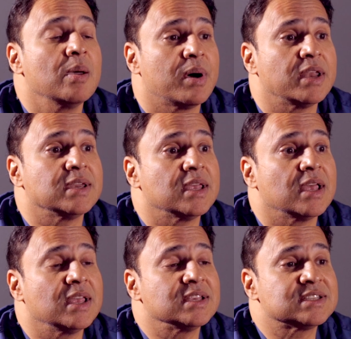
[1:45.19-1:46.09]
But
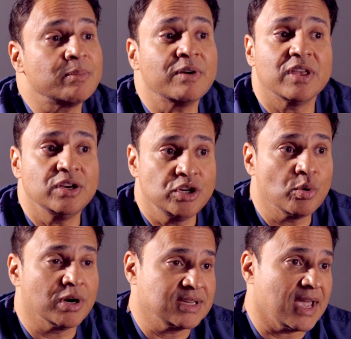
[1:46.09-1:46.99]
some of the
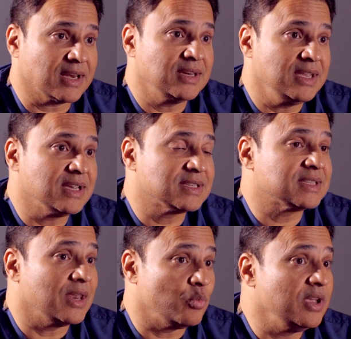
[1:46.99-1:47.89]
newer techniques
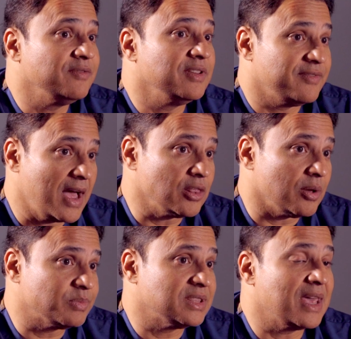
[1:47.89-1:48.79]
that we've
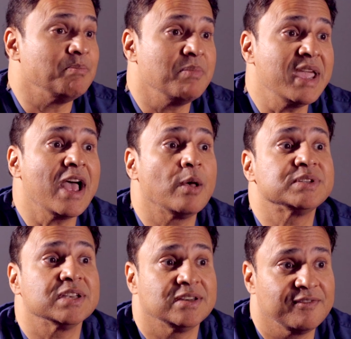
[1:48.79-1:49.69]
developed that may help
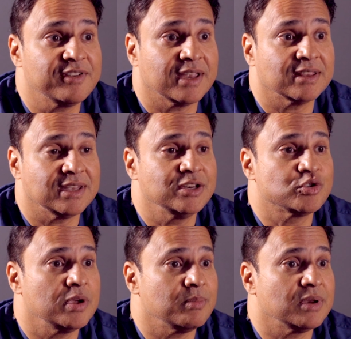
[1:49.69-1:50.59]
significantly in
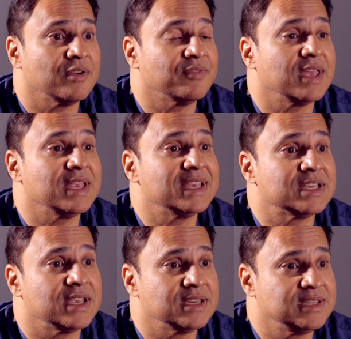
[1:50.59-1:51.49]
treatment of
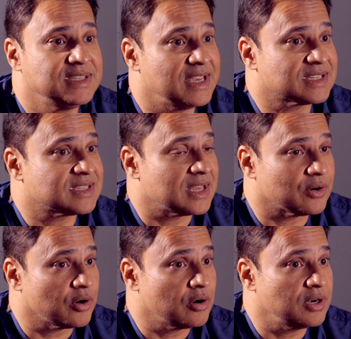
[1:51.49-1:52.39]
discs that
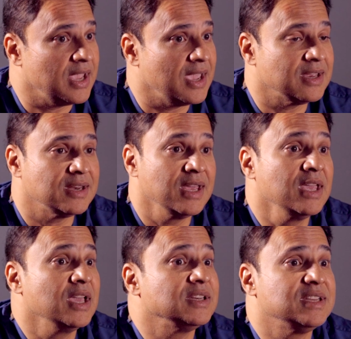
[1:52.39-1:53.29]
are
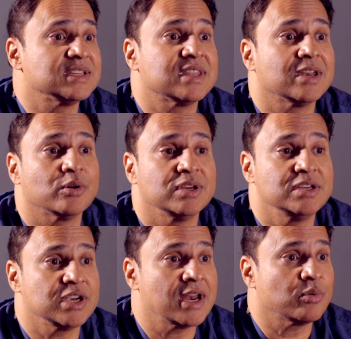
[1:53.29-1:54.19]
herniated, discs that are
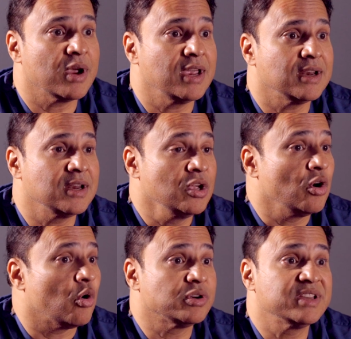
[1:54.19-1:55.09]

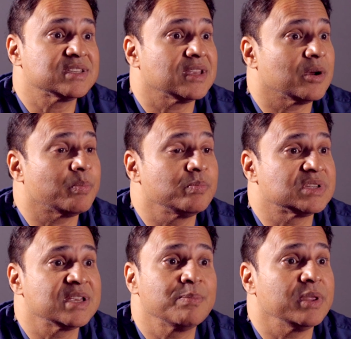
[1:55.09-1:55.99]
degenerated, or discs that are
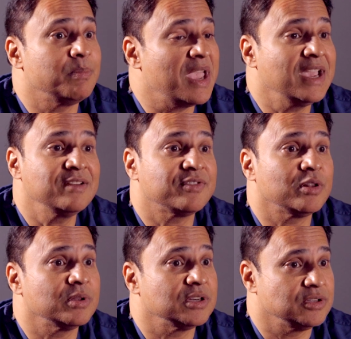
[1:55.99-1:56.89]
simply
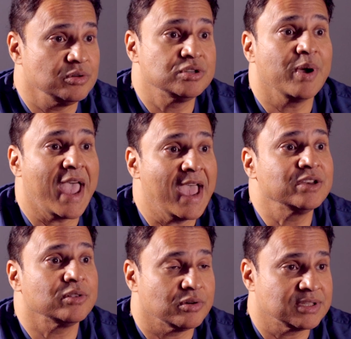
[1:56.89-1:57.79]
painful due to
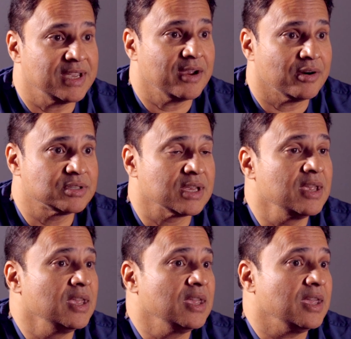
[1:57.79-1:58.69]
annular tears
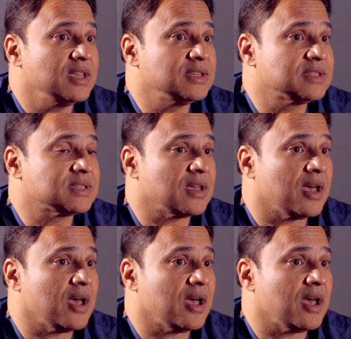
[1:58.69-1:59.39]
is